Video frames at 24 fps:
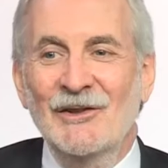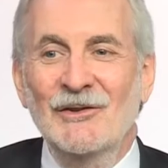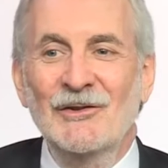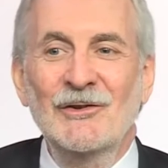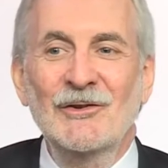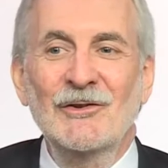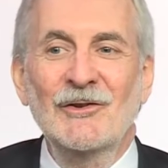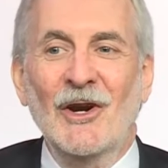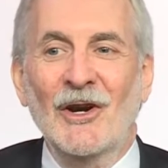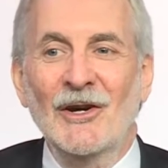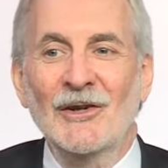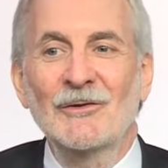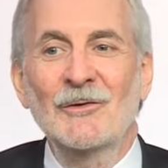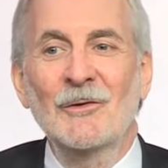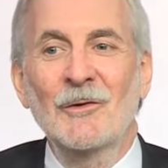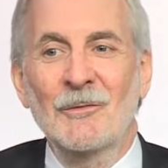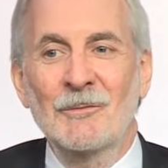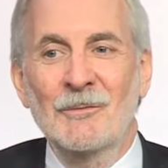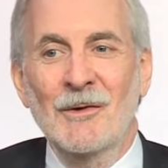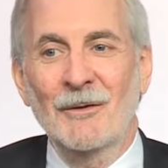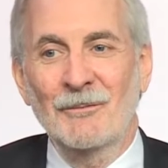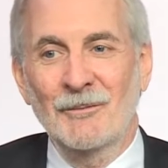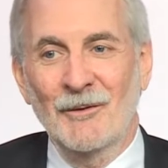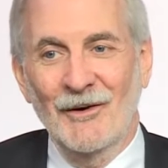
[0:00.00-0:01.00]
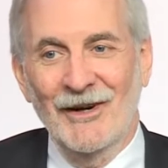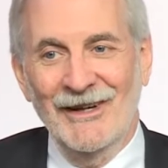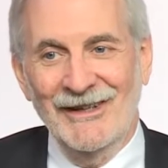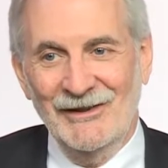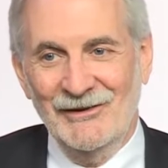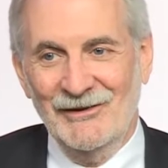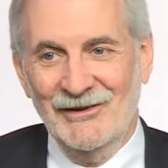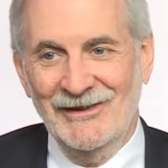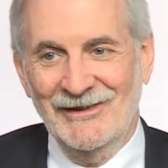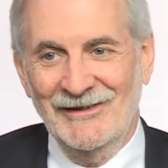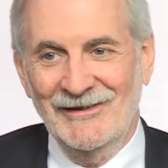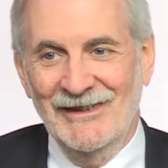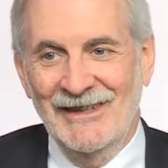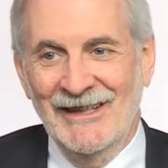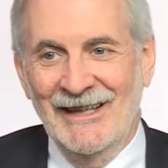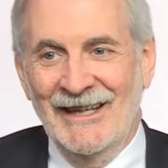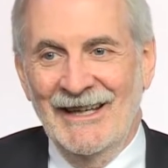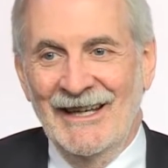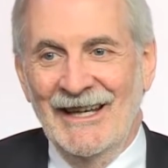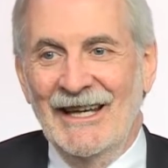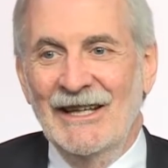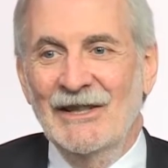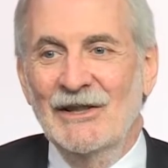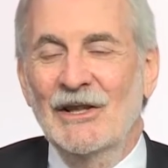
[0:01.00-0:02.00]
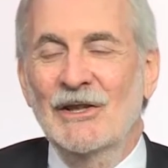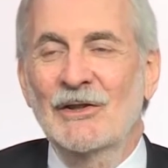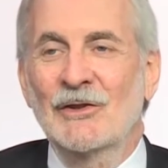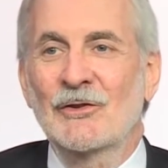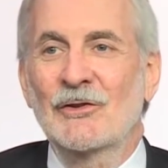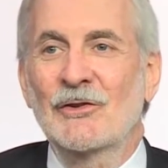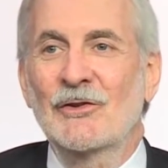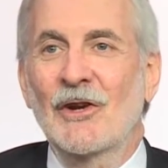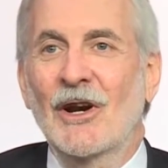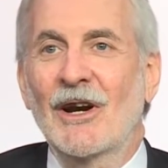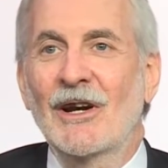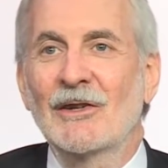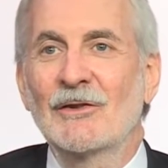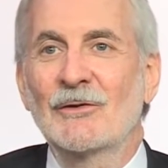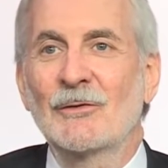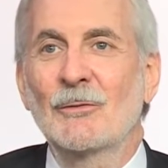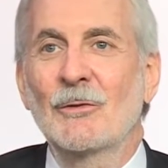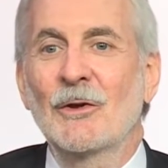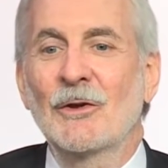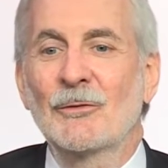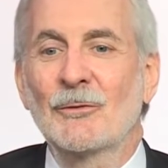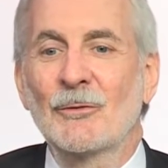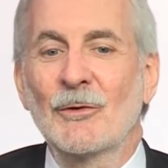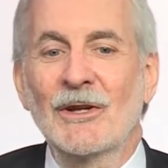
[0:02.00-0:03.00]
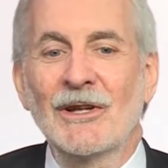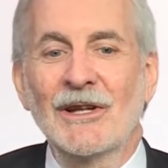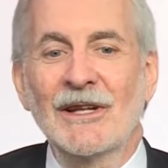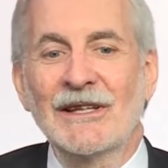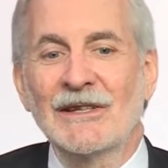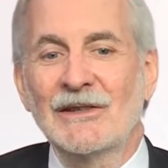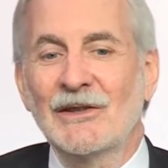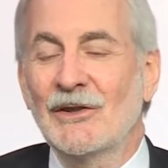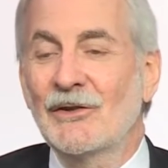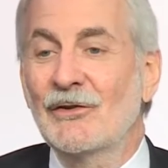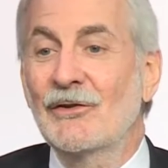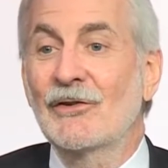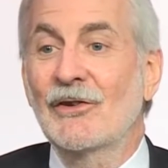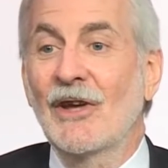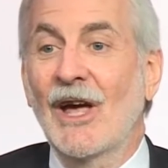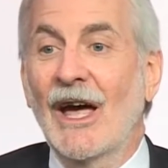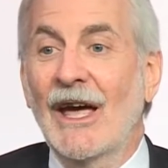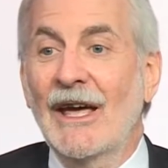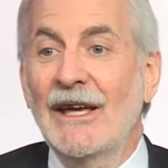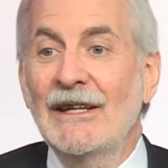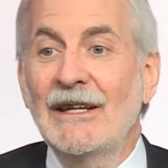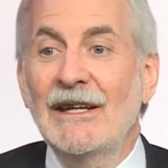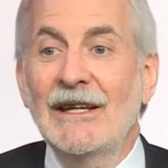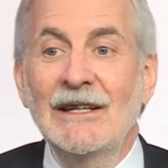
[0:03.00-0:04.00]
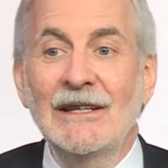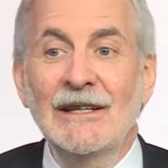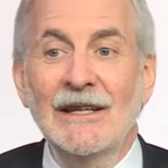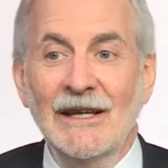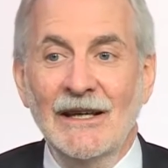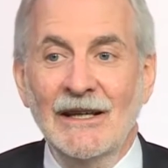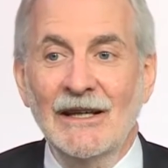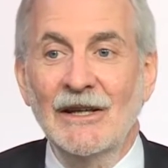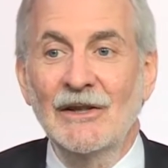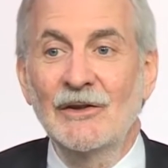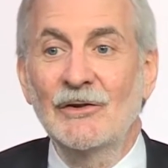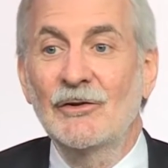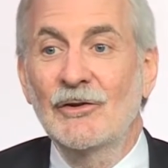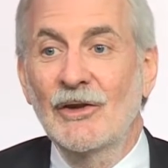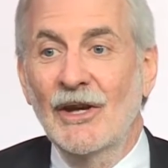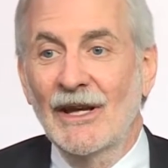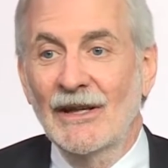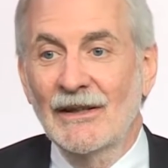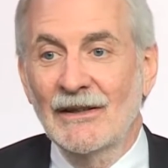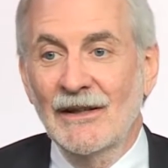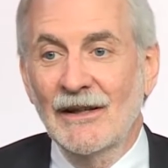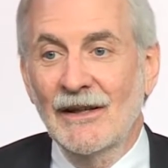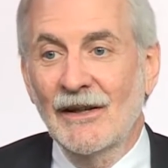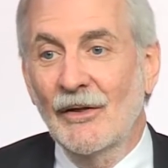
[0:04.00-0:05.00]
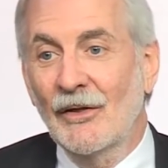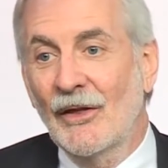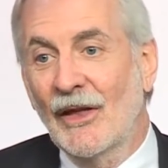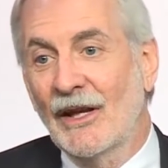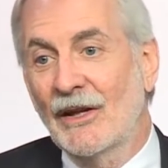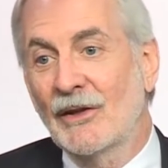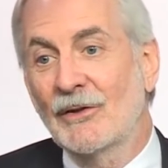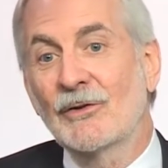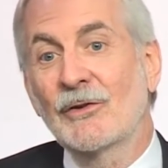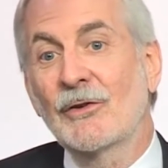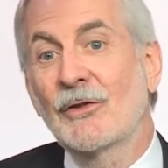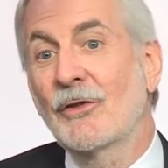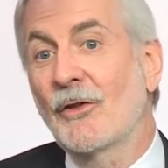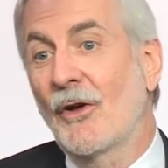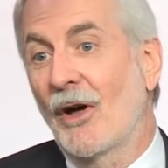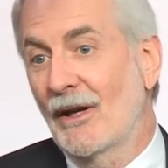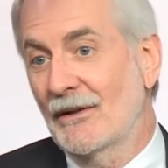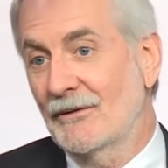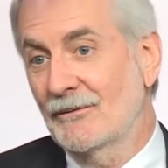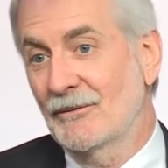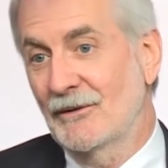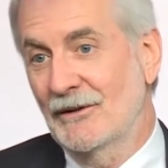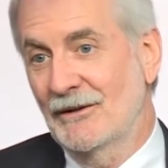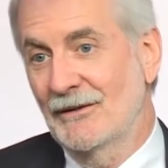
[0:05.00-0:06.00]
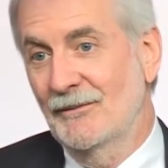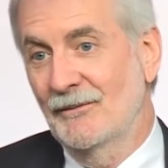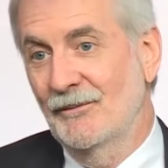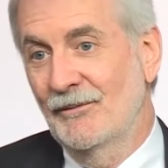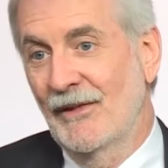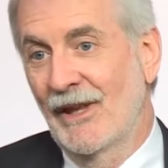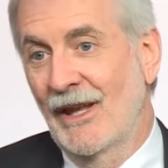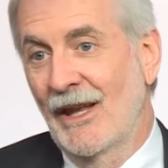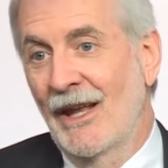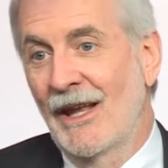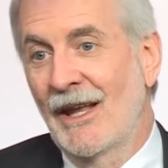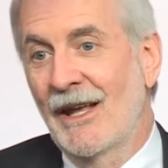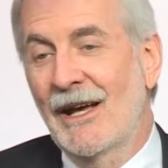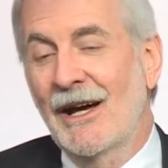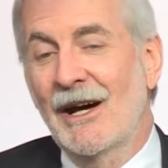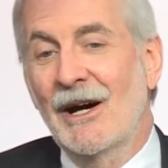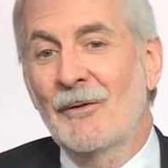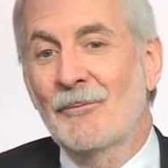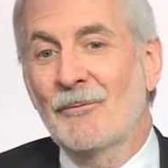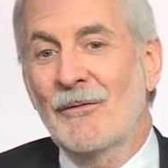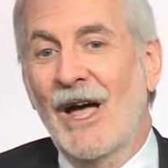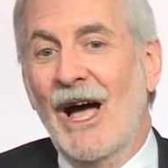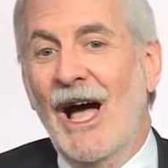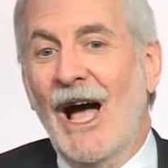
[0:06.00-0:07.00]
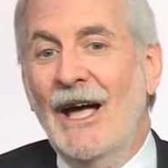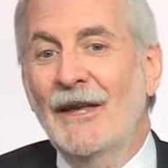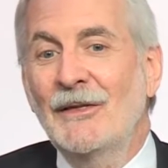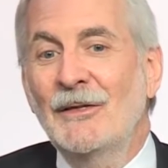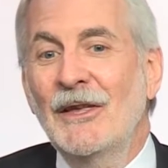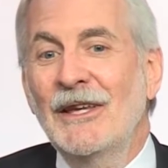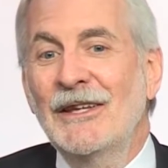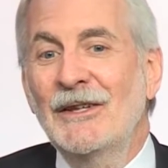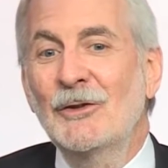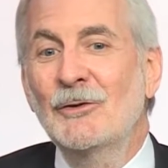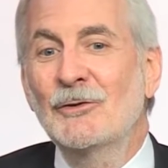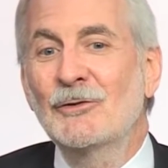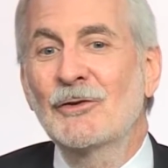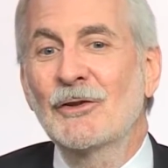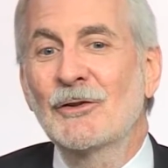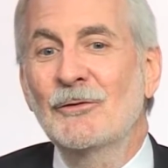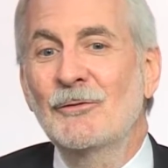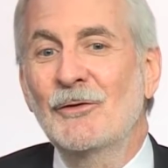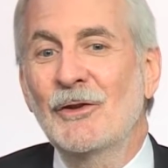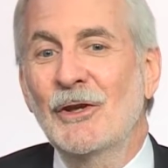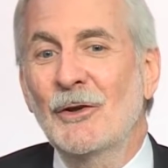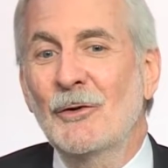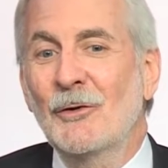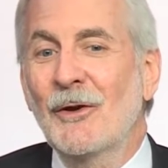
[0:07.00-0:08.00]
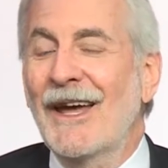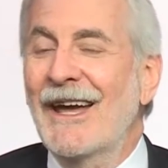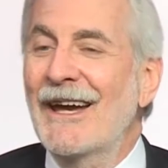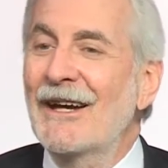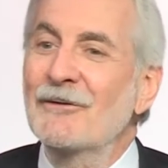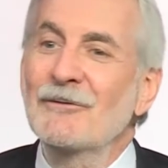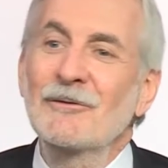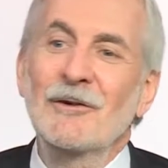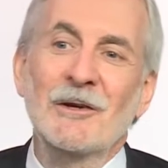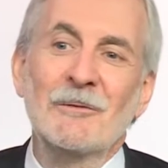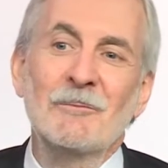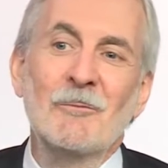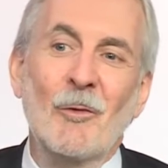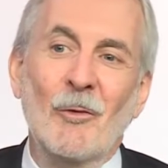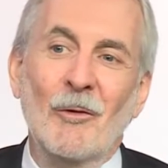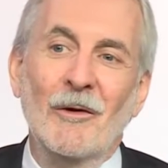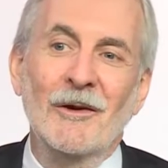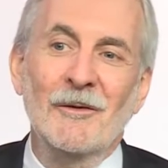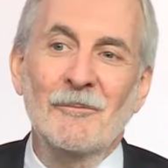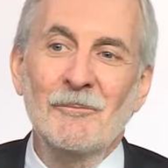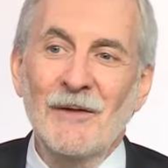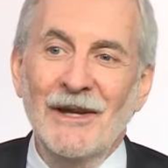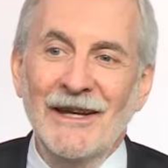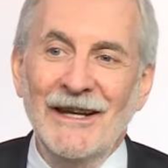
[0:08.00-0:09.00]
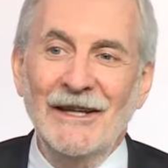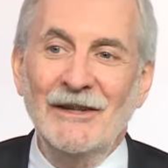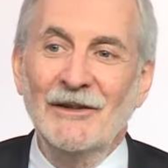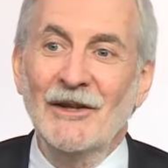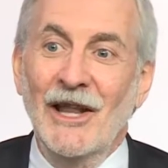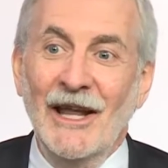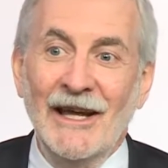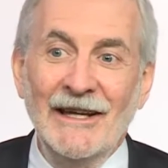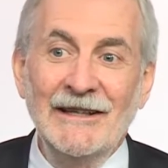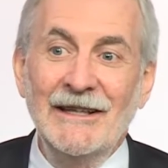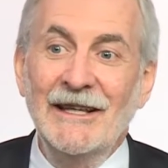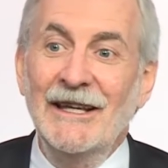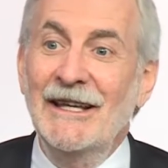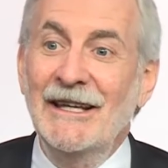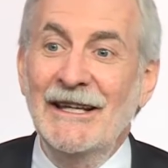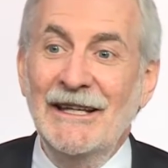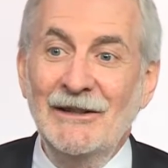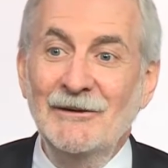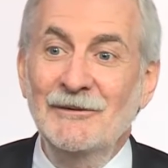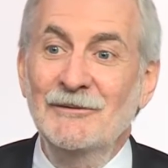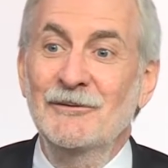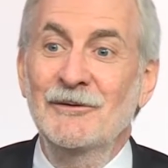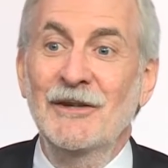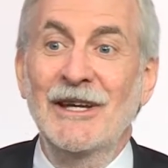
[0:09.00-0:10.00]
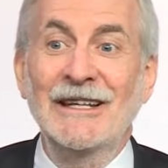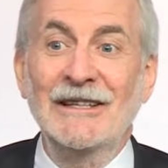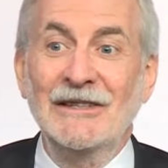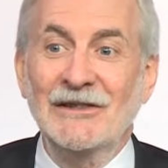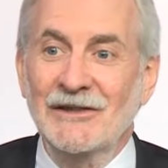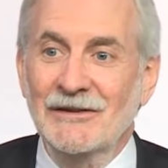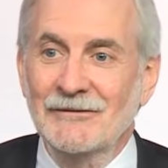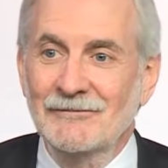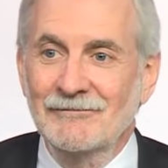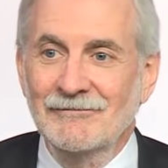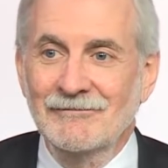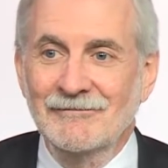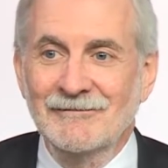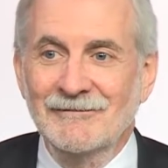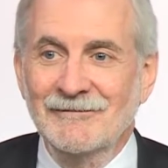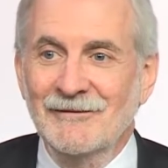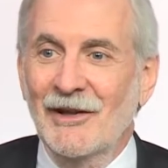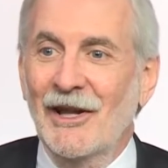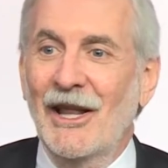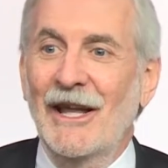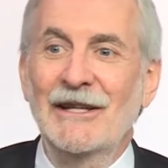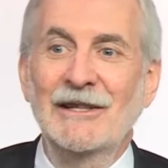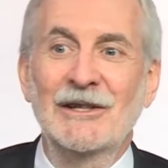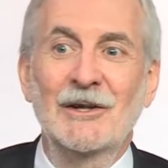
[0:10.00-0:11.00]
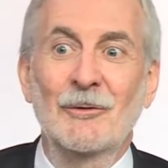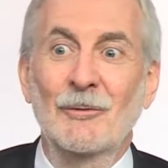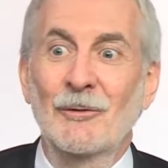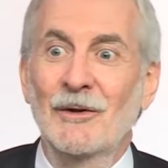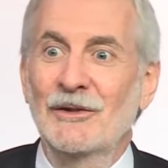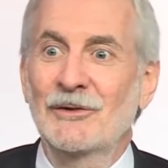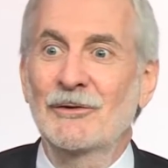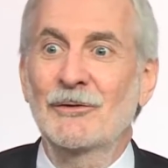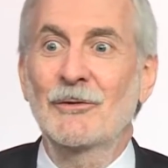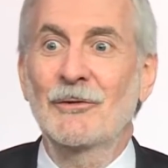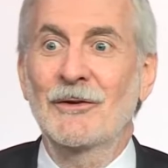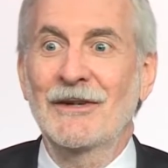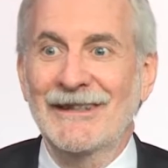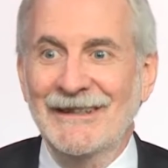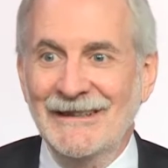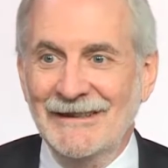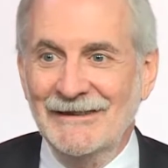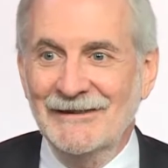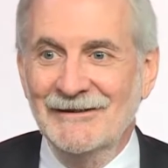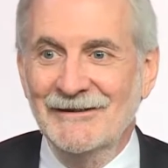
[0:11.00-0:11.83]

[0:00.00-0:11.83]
starts with preparation. It starts with really designing an agenda that is thoughtful. I think you should view every board meeting like an event, like a retreat.